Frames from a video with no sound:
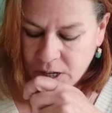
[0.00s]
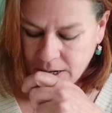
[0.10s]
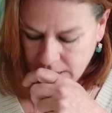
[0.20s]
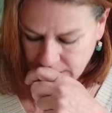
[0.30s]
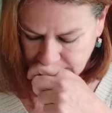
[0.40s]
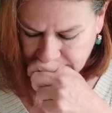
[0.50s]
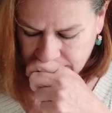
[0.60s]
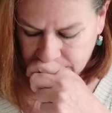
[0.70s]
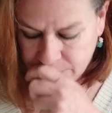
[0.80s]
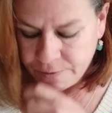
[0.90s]

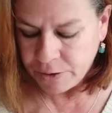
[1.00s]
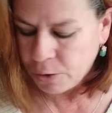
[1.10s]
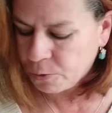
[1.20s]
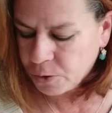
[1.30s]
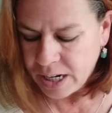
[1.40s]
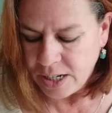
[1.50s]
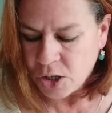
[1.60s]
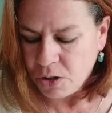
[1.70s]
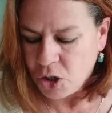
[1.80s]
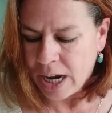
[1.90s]
Feel free
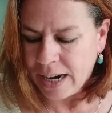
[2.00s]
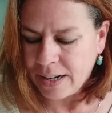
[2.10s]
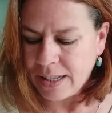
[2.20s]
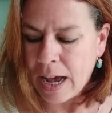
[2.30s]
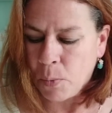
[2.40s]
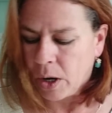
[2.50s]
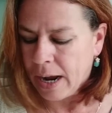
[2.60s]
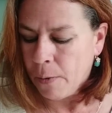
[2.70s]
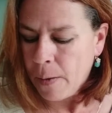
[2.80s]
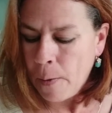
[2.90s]
to check that one
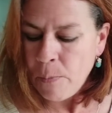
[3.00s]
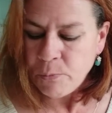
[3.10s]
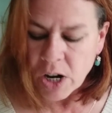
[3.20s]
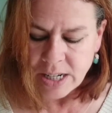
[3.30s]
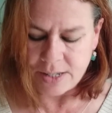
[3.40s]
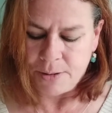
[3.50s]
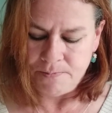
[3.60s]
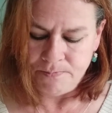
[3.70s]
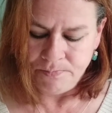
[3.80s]
out. Right,